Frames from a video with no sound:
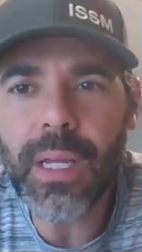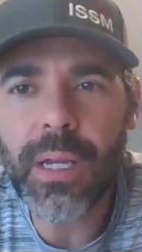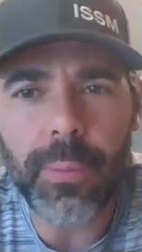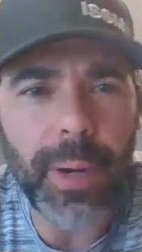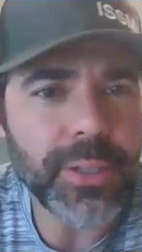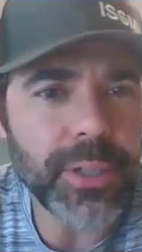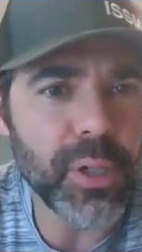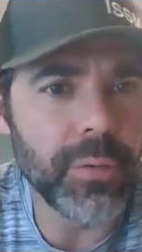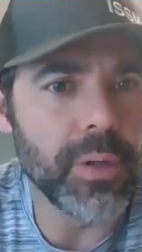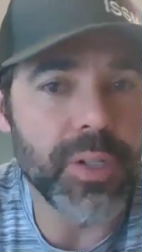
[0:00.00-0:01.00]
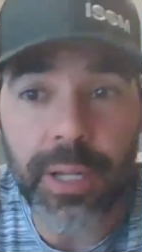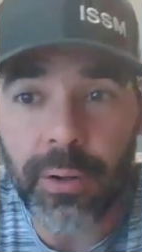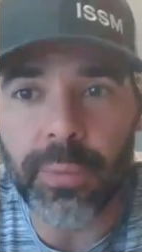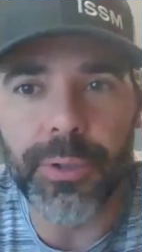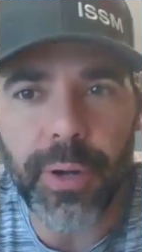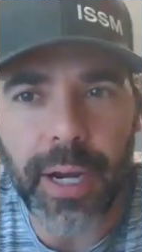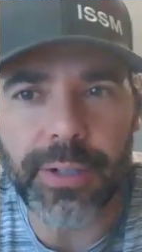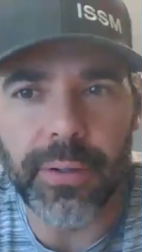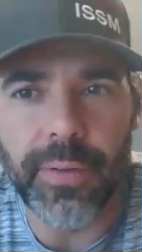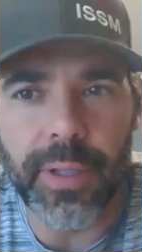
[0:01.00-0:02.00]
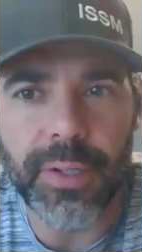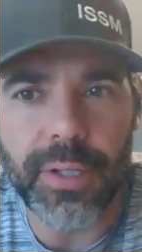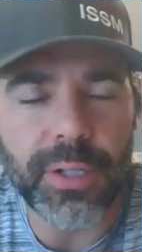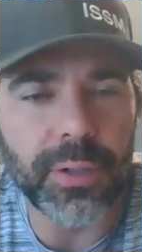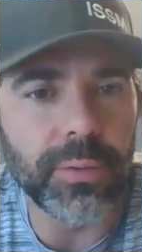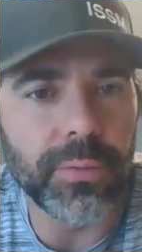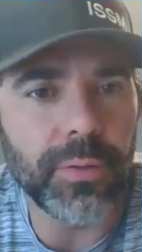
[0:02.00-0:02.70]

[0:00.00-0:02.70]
um, I took over as interim director of the Institute